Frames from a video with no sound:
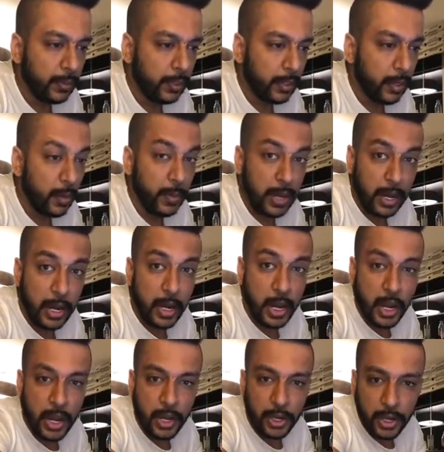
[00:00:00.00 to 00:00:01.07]
It's going to be a
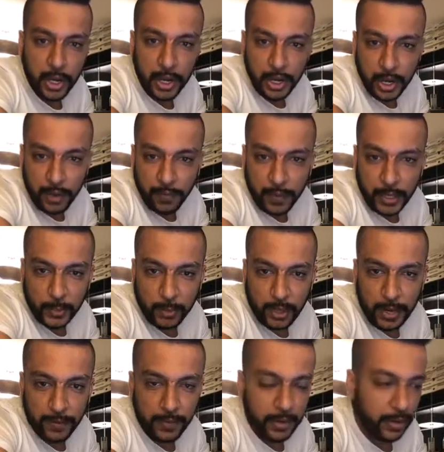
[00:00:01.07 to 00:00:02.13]
good Facebook
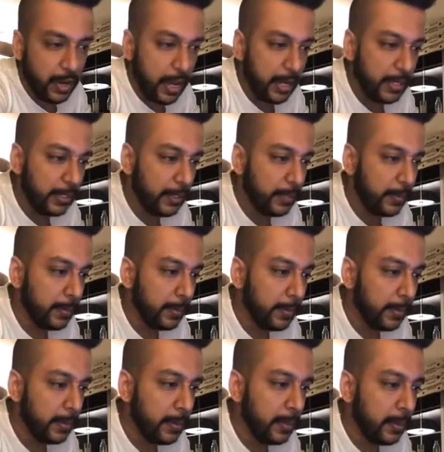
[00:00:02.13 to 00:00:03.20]
Live for you guys.
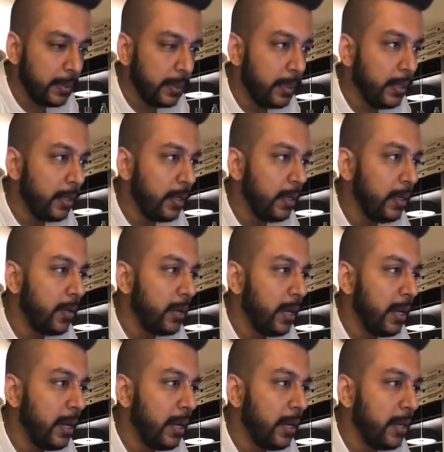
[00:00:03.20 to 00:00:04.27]

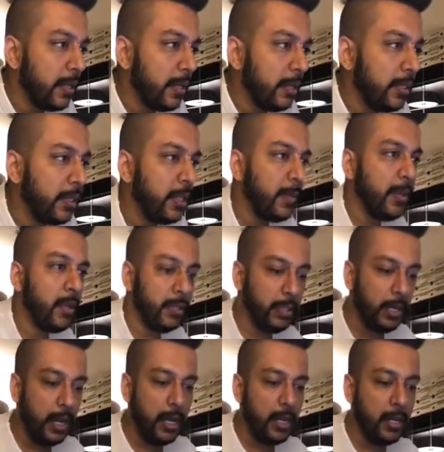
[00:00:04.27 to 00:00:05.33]
Okay, this email
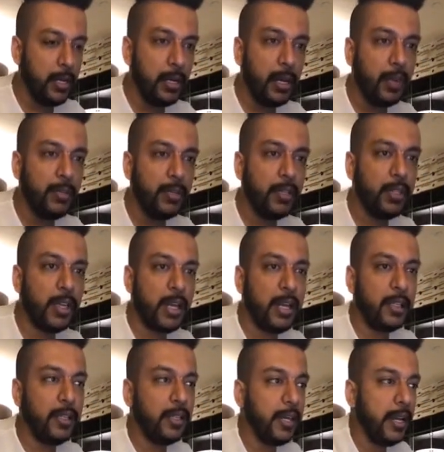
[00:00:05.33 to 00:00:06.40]
done. Now I'm just
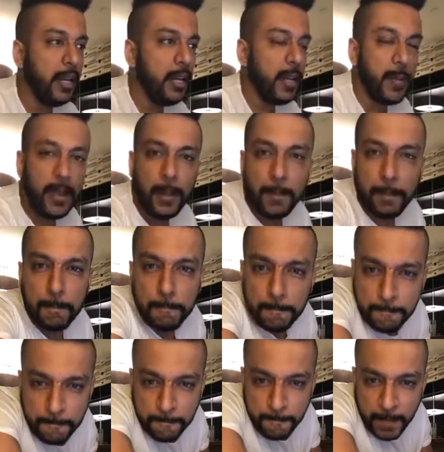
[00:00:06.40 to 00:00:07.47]
sending the second email.
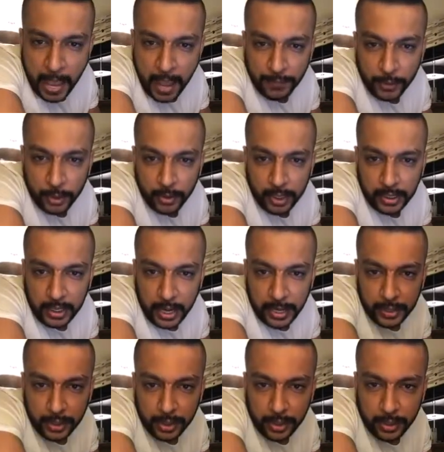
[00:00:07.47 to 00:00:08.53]
Have to do it,
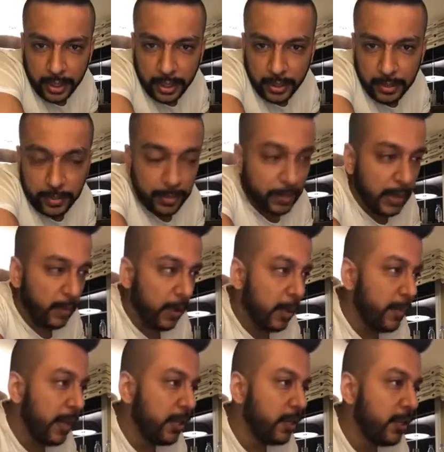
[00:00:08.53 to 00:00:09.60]
guys, sorry. But
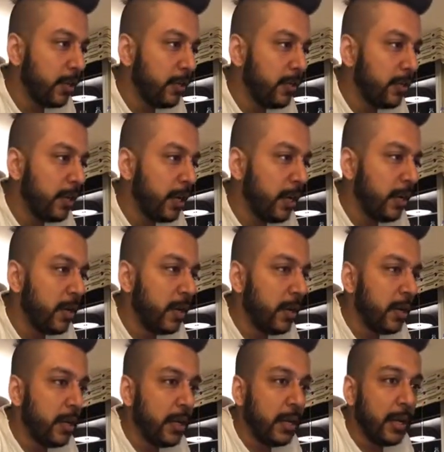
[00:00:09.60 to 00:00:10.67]
meanwhile, make sure you share
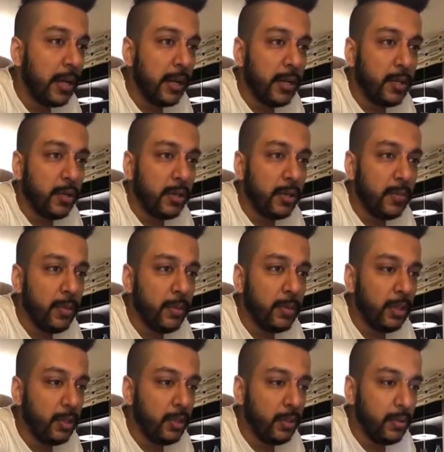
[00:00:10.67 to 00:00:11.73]
and enjoy some
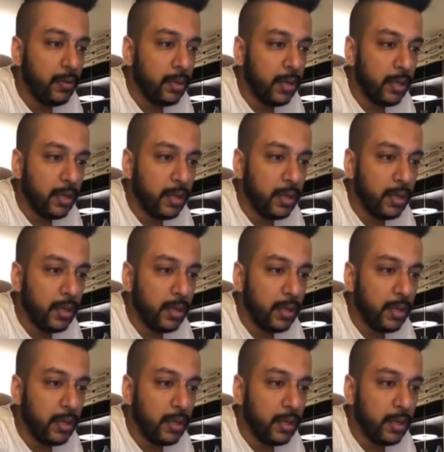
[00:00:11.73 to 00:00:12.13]
music too.